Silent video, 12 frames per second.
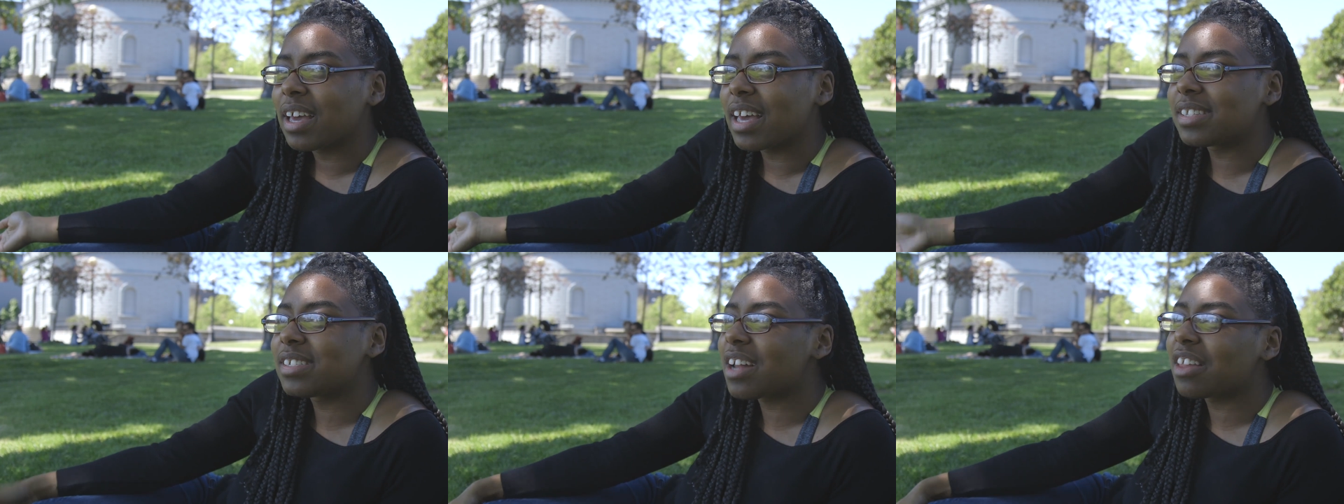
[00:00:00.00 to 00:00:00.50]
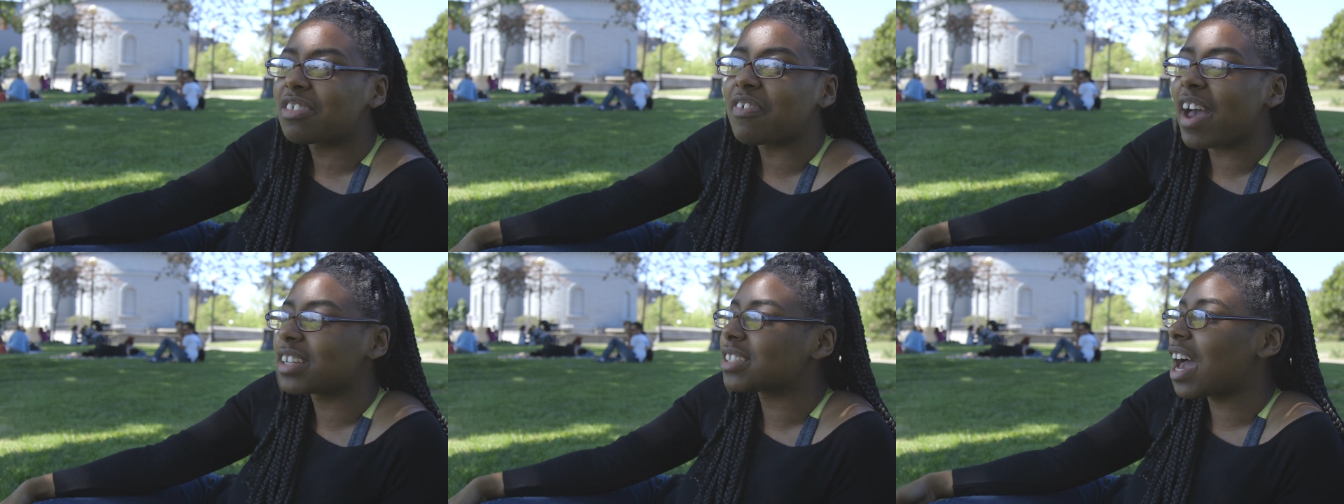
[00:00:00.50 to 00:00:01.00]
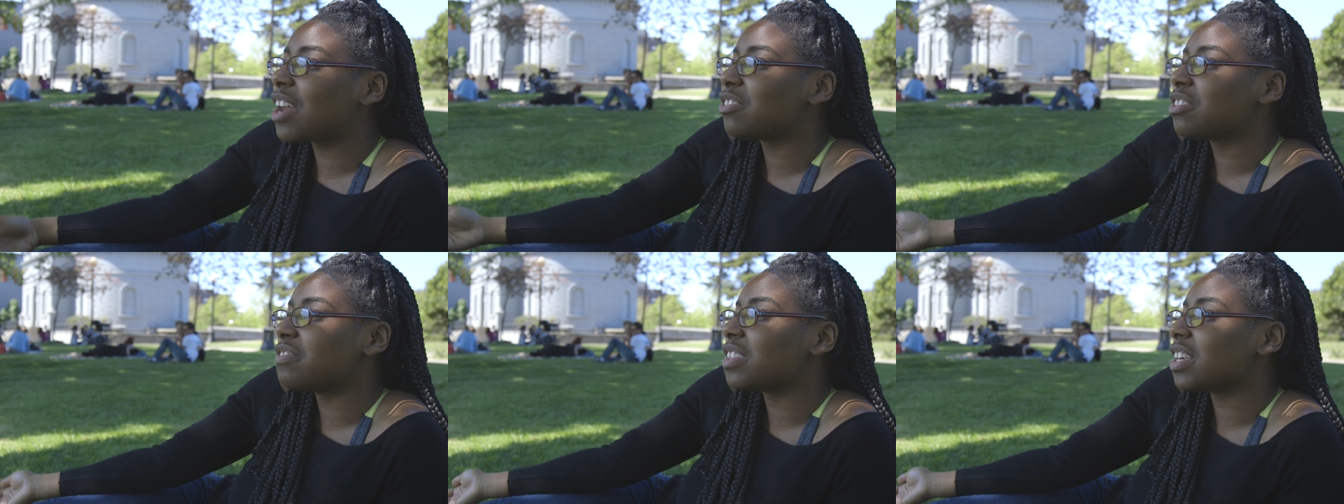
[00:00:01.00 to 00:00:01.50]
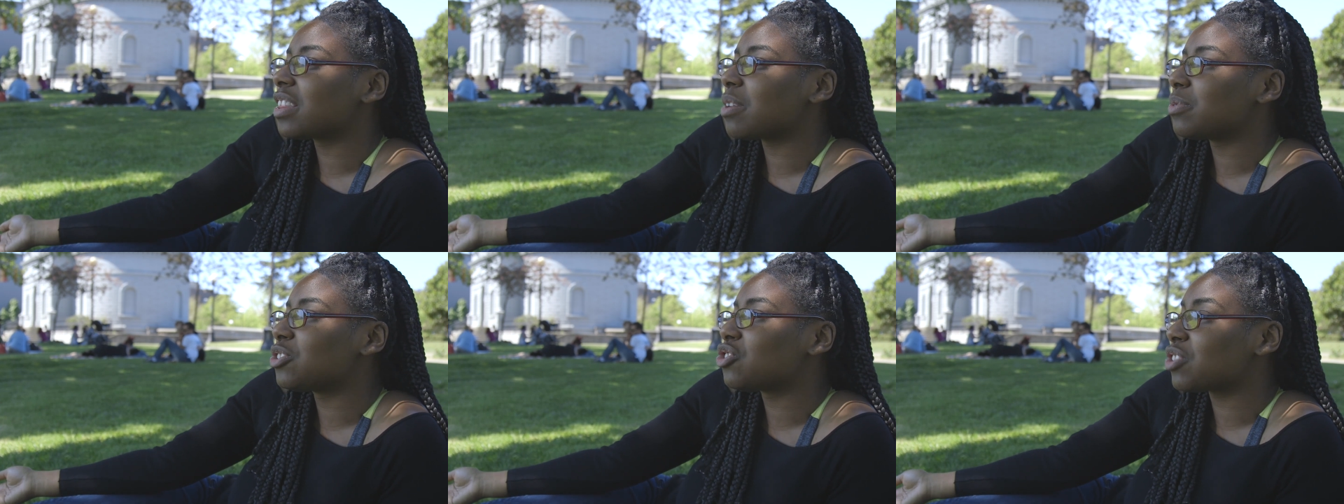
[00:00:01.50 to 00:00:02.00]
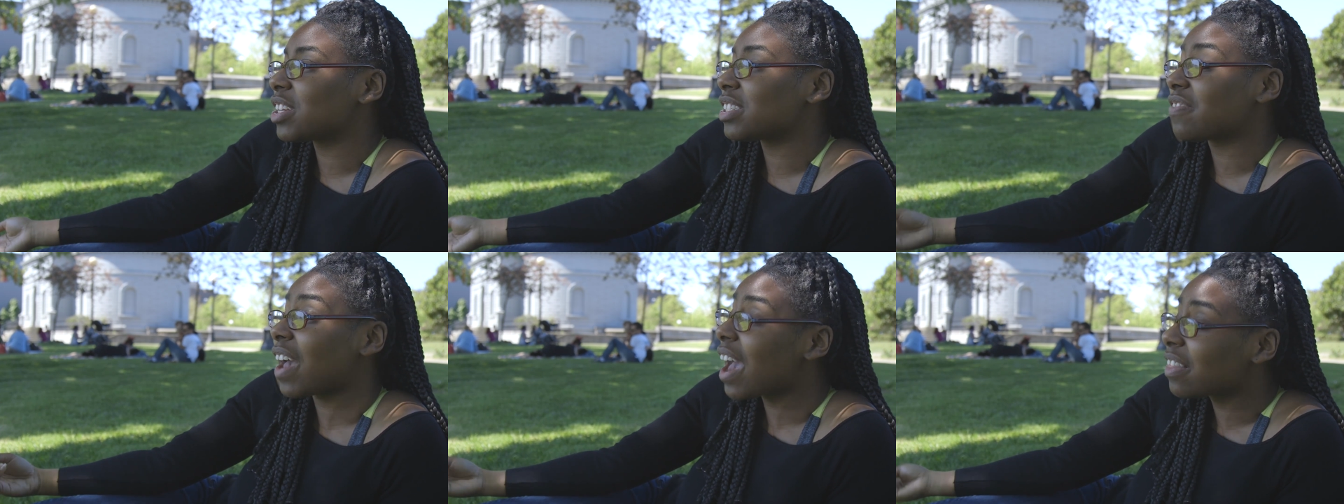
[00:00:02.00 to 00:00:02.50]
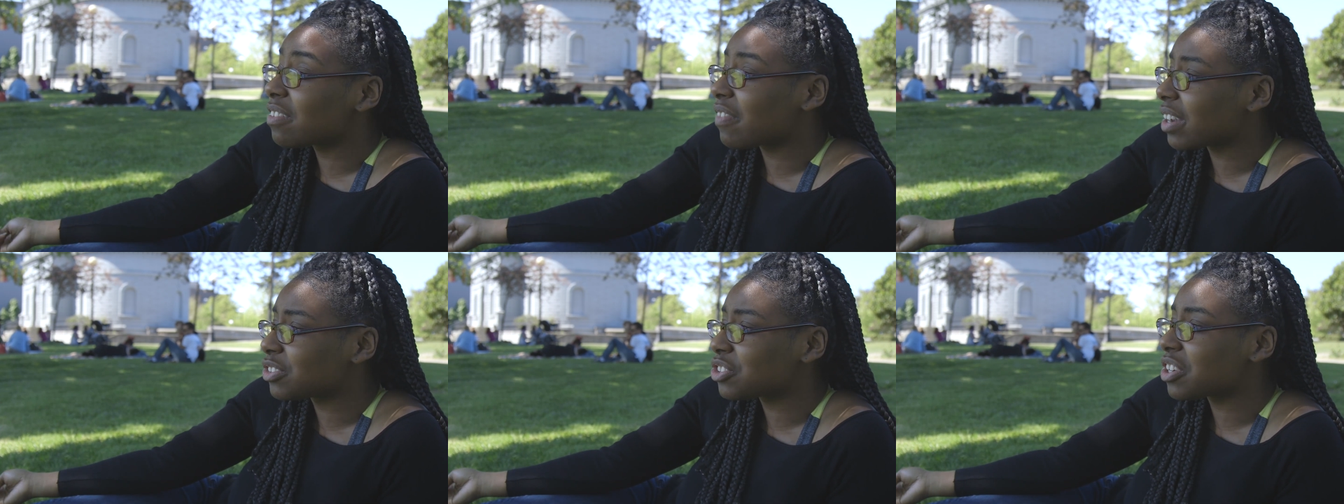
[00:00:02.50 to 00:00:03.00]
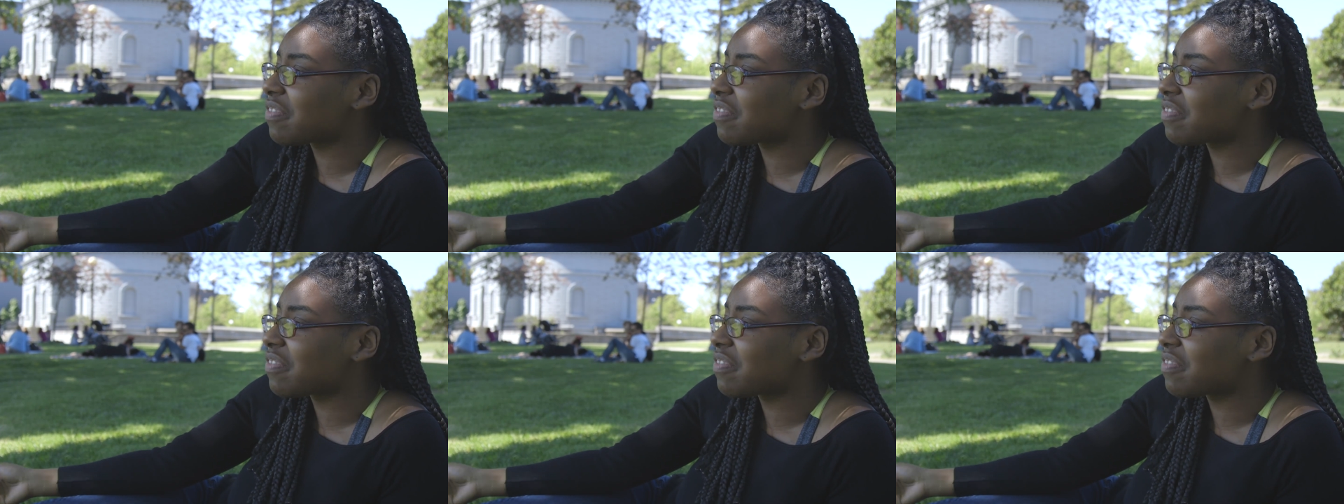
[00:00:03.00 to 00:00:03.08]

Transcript: It's not the fact, I don't even think they would stress if I had the voucher